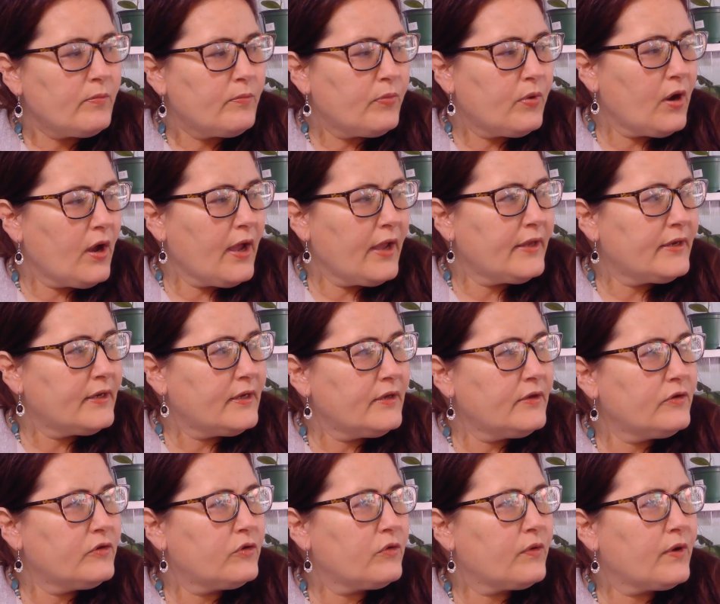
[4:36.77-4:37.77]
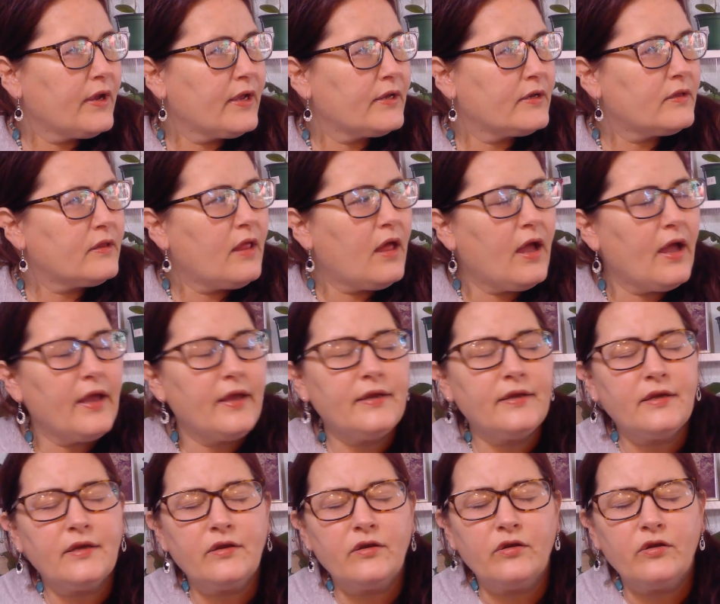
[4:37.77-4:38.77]
bright indirect light
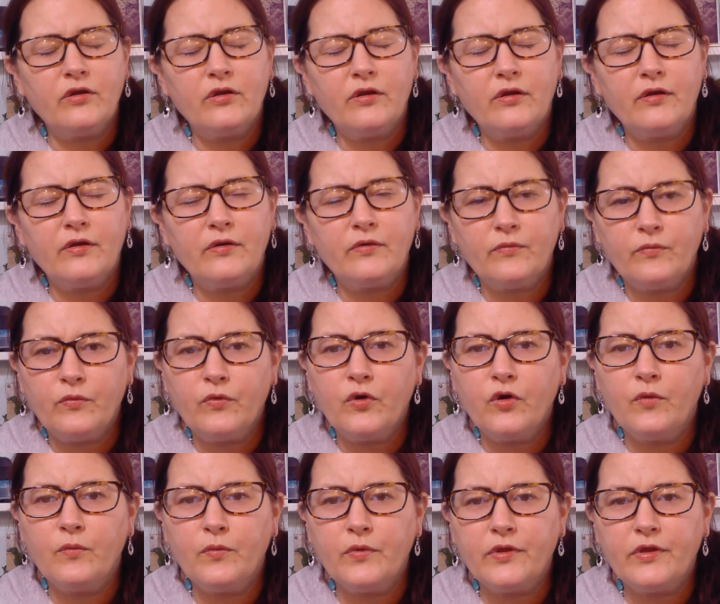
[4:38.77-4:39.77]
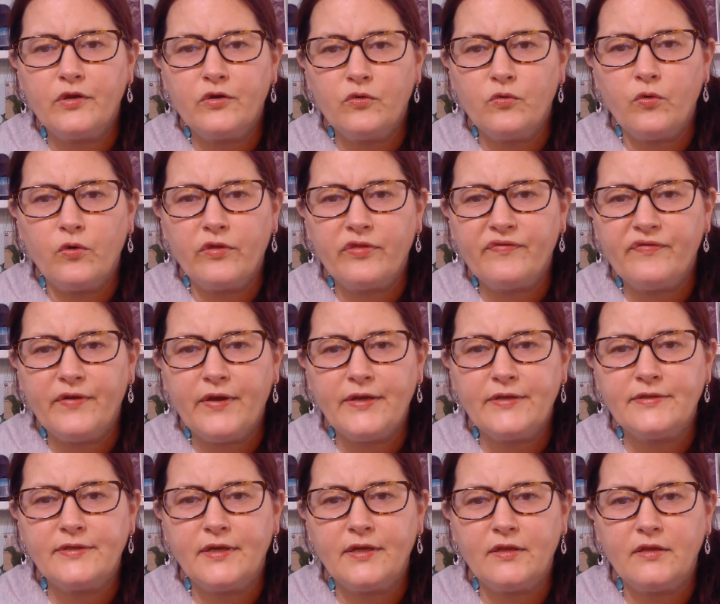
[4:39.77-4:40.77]
in a room with the north
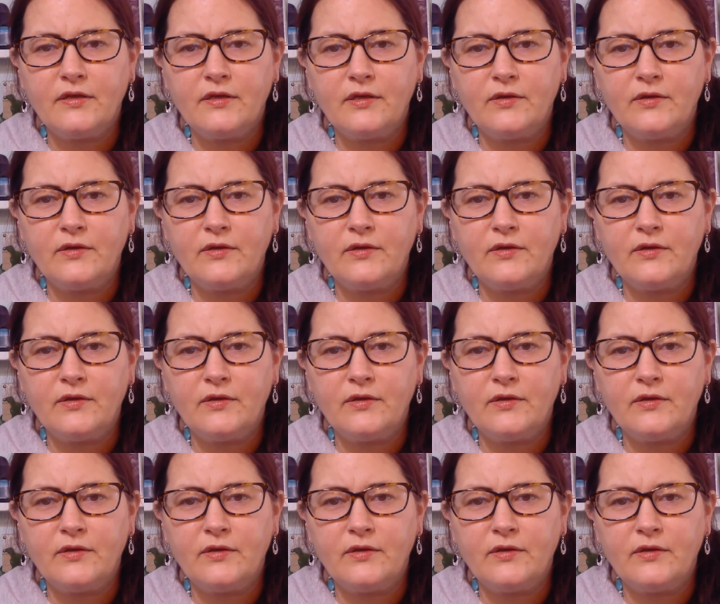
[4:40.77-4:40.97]
facing